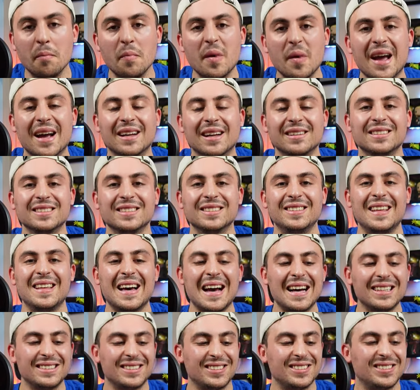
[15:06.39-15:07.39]
But
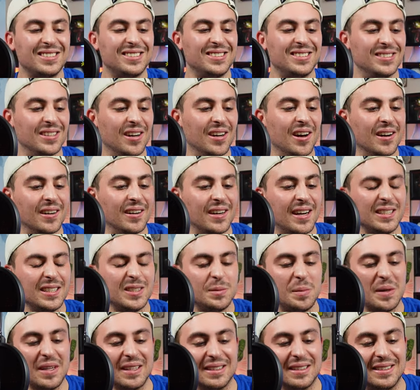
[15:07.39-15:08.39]
man, does that
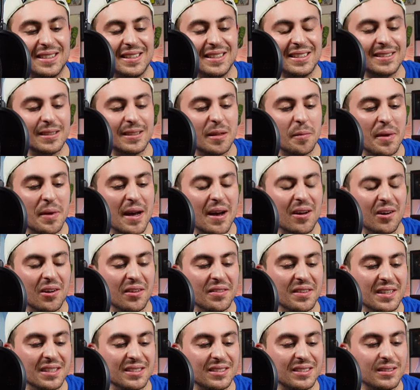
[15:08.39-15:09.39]
suck. I spent a decent
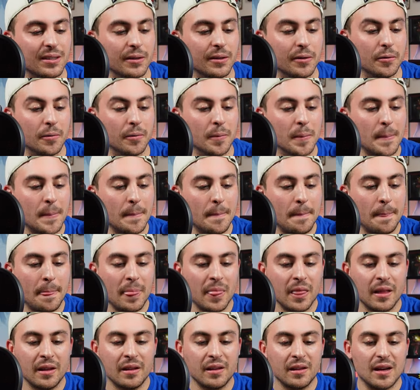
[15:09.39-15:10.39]
amount on this too.
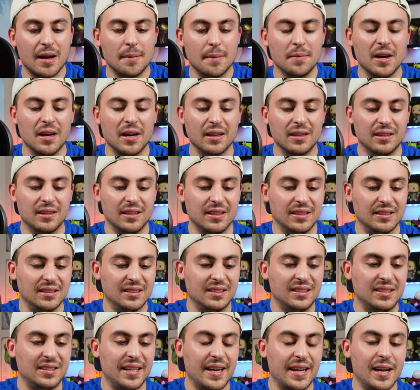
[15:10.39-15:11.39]
I'm
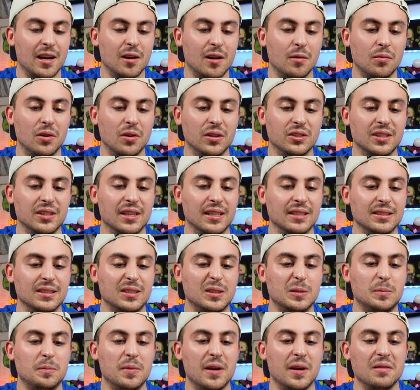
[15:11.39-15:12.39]
not going to say how
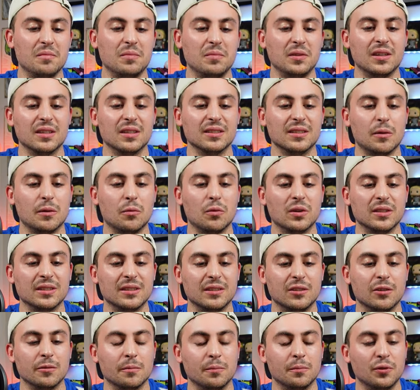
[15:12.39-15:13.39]
much I spent
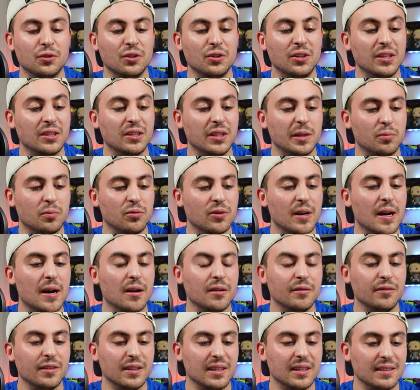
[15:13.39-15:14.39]
because I wasn't
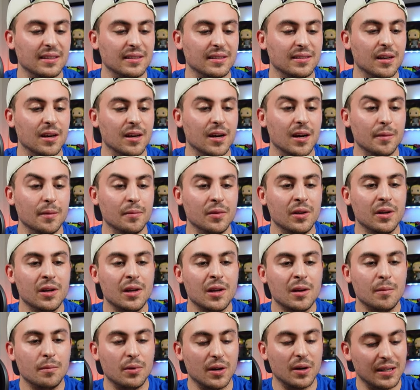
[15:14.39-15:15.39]
completely proud of it at the
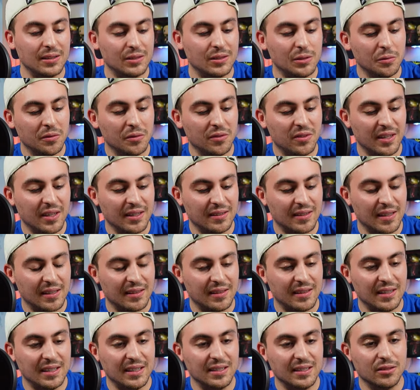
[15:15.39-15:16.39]
time. But I do
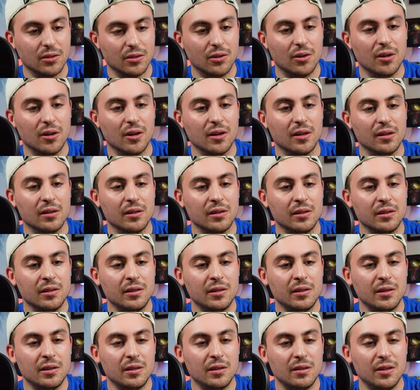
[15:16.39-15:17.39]
think that these
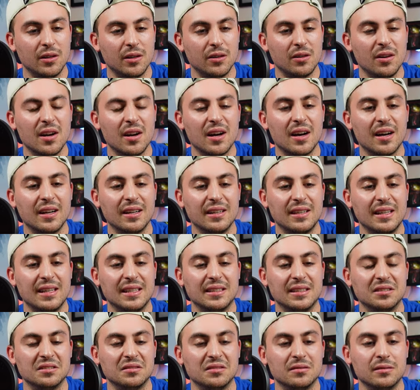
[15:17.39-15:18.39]
are, they're
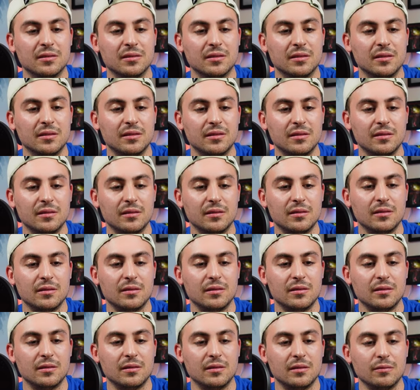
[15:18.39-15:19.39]
not in
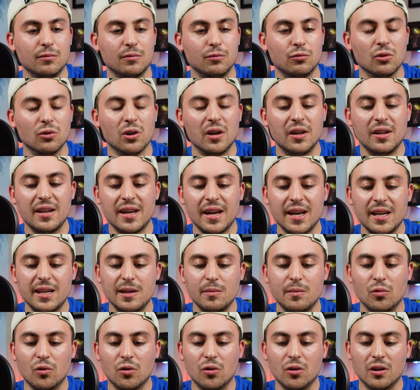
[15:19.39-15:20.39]

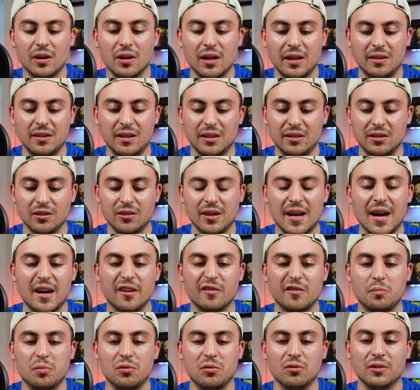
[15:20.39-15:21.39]
run anymore. I
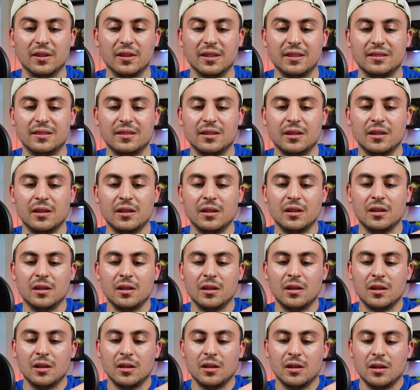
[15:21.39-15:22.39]
think they're out of print.
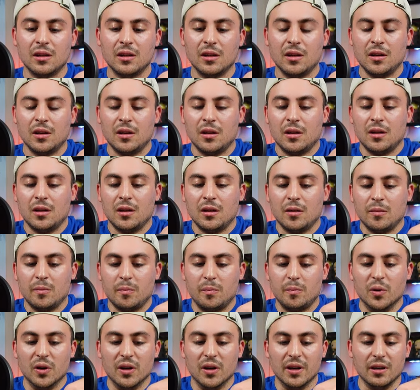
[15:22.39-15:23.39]

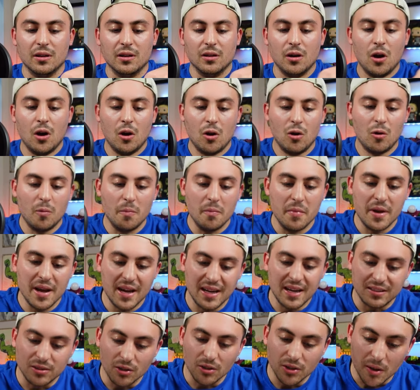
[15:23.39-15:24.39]
But,
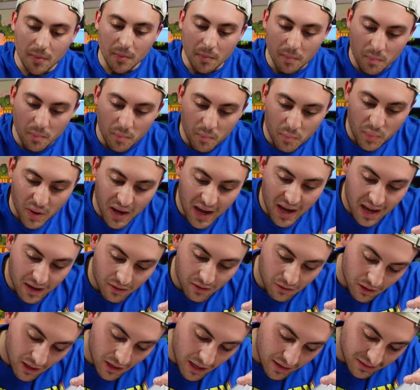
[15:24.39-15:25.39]
oh man, it's on the
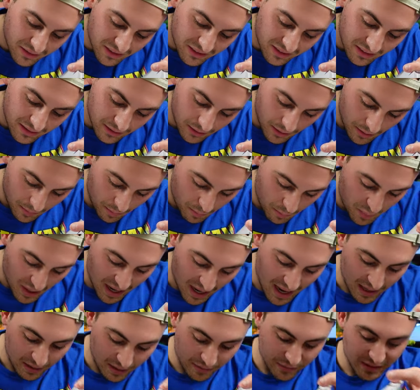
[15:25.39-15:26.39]
back. Well, obviously it's
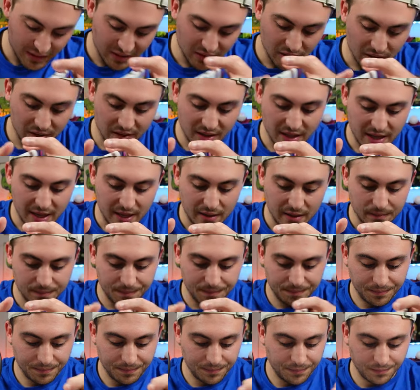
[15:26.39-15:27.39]
on the back if it's on
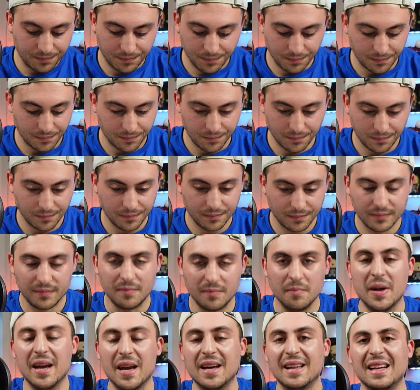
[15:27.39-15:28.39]
that.
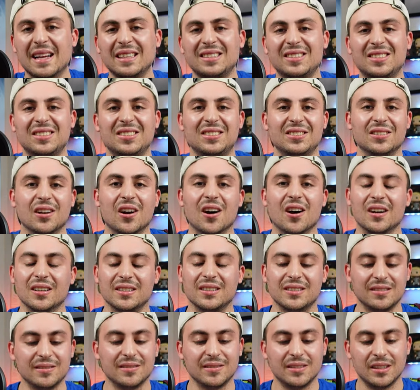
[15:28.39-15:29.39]
Man, that
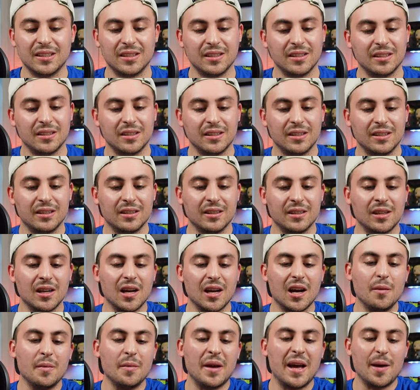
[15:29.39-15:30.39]
sucks.
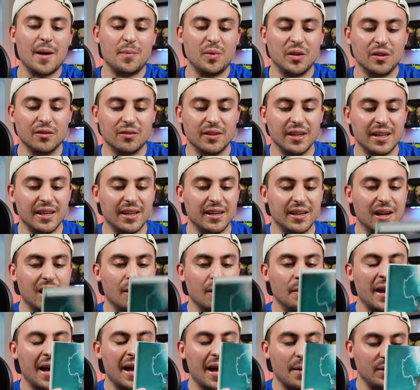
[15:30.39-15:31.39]
I'm happy to
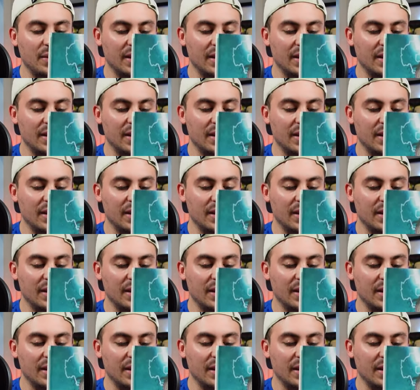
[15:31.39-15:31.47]
read it.